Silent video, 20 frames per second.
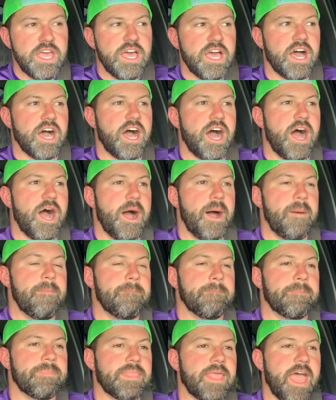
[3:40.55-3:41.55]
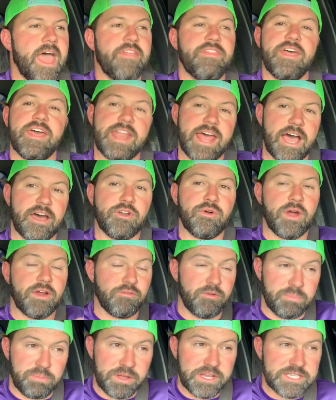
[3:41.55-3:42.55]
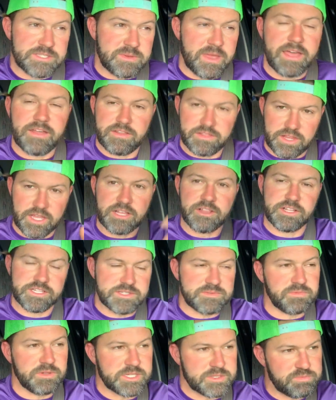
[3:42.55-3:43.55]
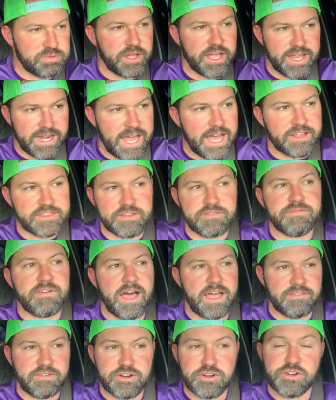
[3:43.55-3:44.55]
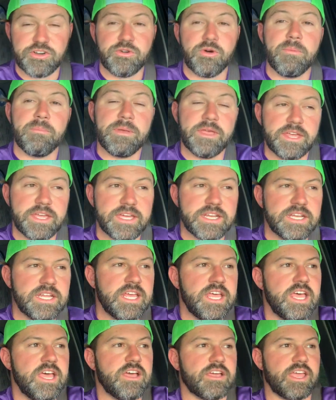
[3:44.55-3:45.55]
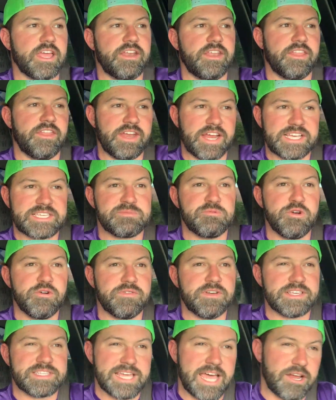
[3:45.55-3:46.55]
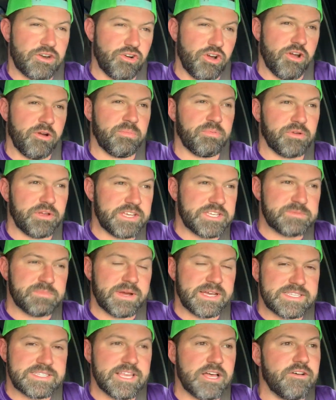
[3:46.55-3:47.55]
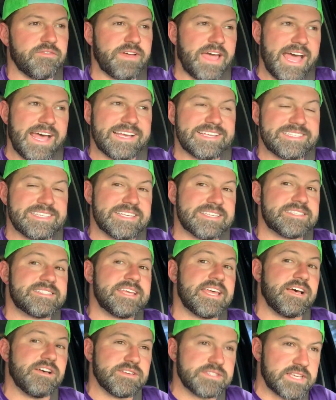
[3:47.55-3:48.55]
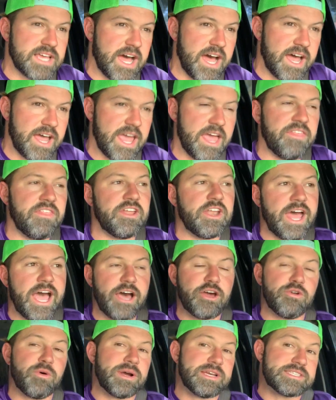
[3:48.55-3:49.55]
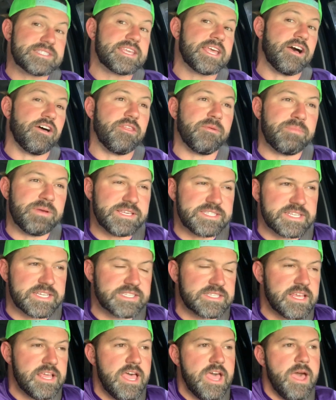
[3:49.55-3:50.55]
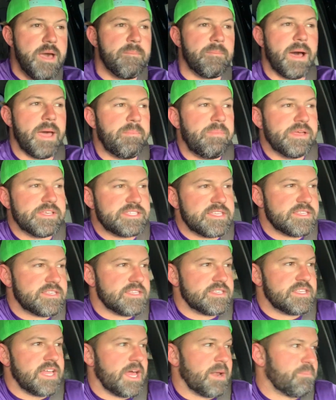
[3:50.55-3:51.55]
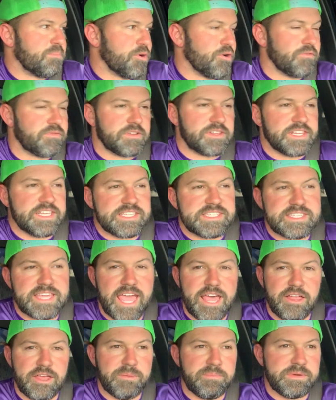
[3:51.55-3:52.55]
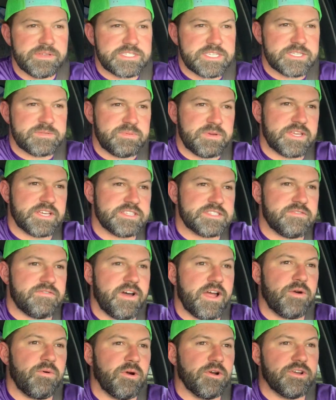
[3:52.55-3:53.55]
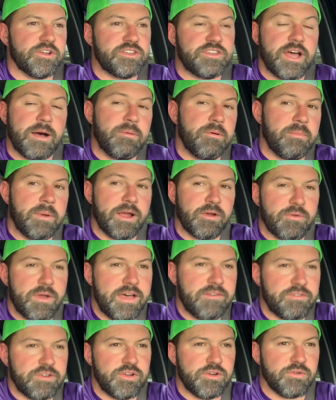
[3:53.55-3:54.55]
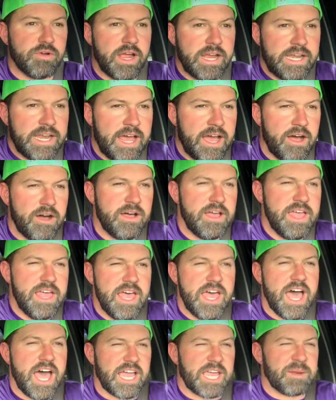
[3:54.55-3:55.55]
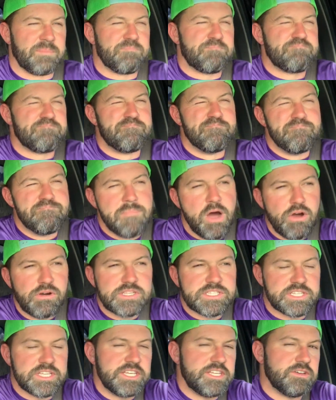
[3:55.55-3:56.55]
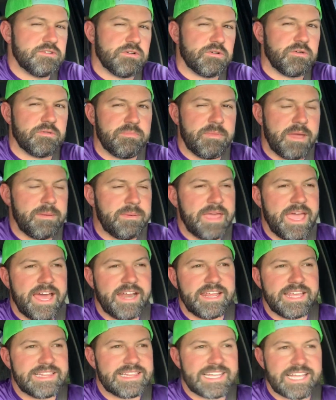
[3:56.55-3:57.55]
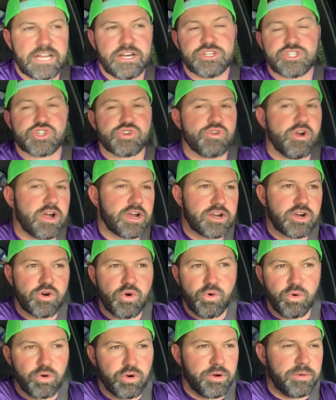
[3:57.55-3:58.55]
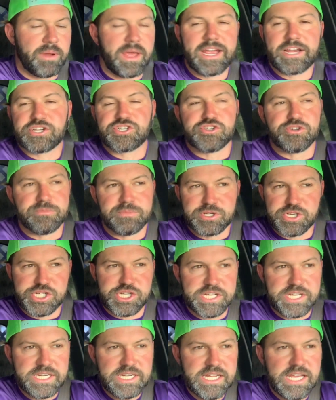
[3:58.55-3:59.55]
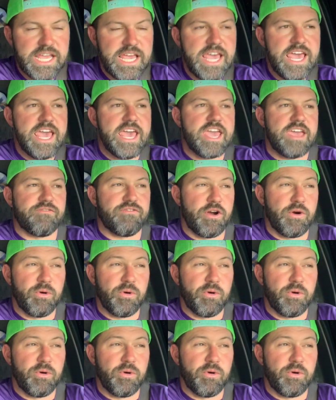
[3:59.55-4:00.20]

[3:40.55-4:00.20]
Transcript: Um, and then how do I replace? At, like let's let's play it out to 500 to a million. Okay, the next move is how do I replace myself as the sales guy, and then how do I scale the business? My business is not a perfectly scaling business because if I were to double my revenue right now, I could mostly do it with maybe adding like a truck or an extra machine if I